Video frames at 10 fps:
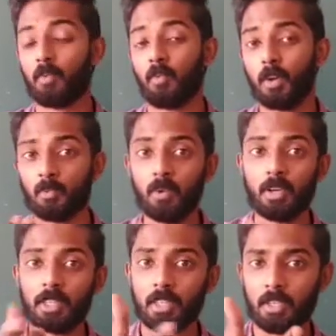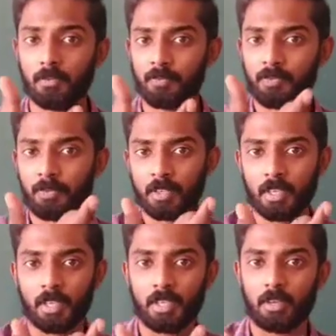one word
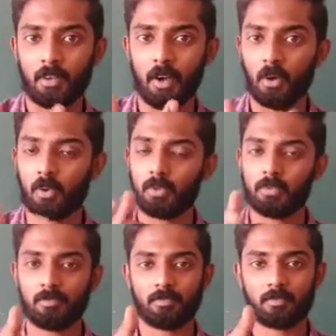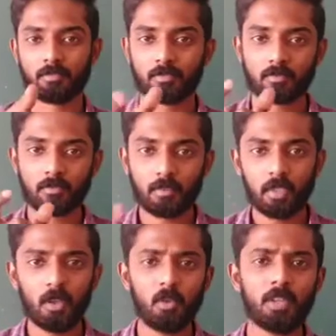in the whole
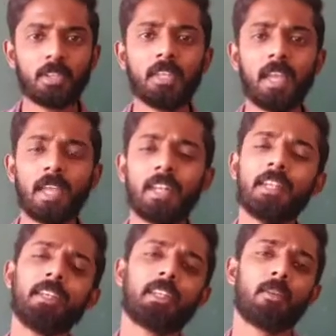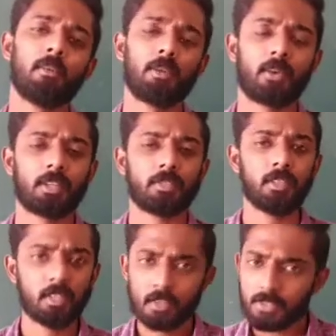word, and it will be known as
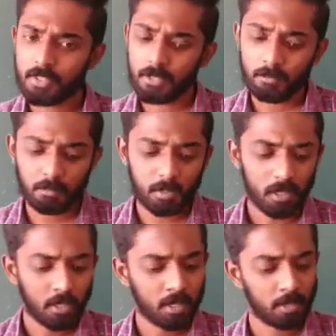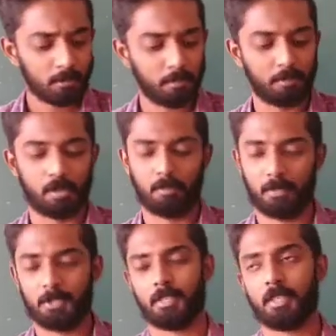a simple
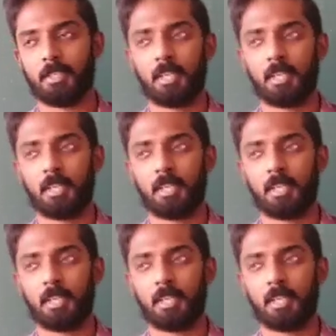preposition.